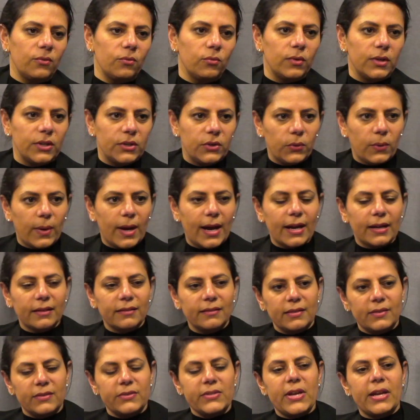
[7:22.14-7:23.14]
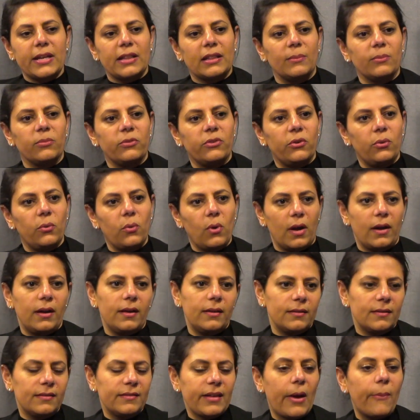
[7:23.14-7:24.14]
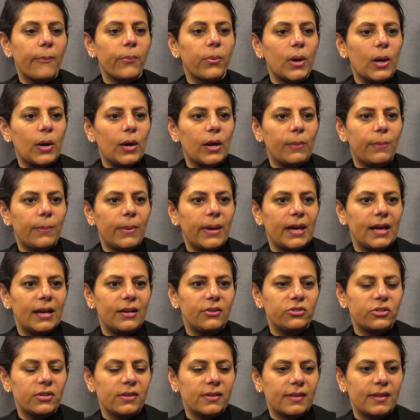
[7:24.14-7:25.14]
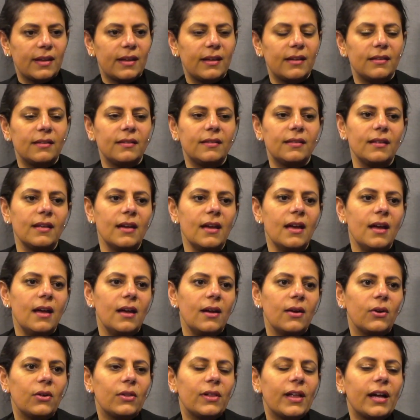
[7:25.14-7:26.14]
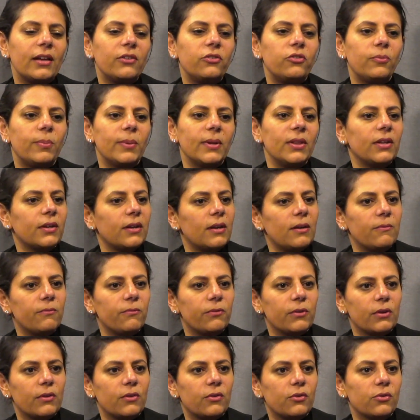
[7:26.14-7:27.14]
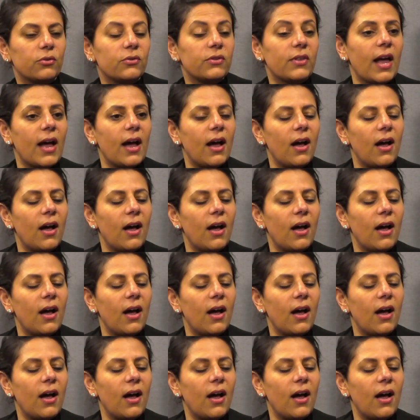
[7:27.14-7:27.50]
redirect, take them to a temporary page that says, glad you've been looking for Xercel.